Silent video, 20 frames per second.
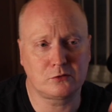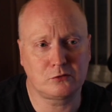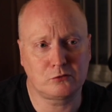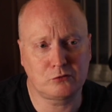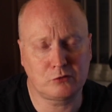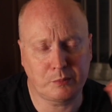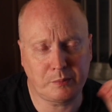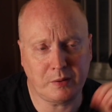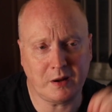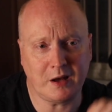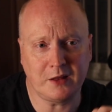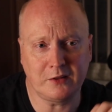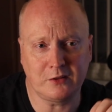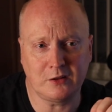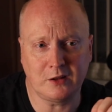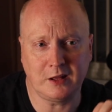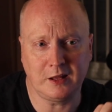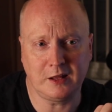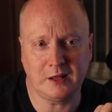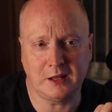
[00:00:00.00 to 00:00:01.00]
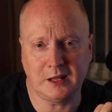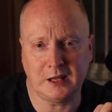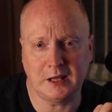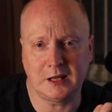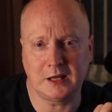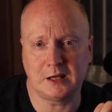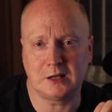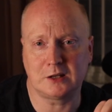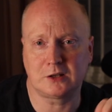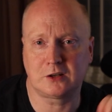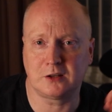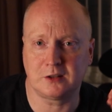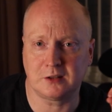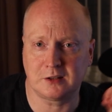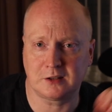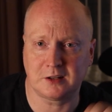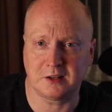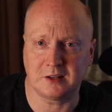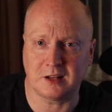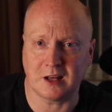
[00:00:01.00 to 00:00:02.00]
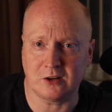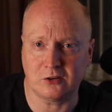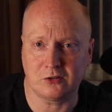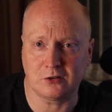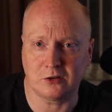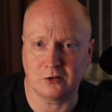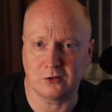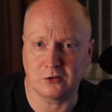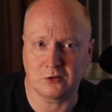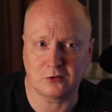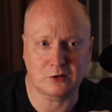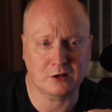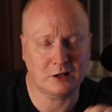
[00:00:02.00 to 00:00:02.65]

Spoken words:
repair the connections,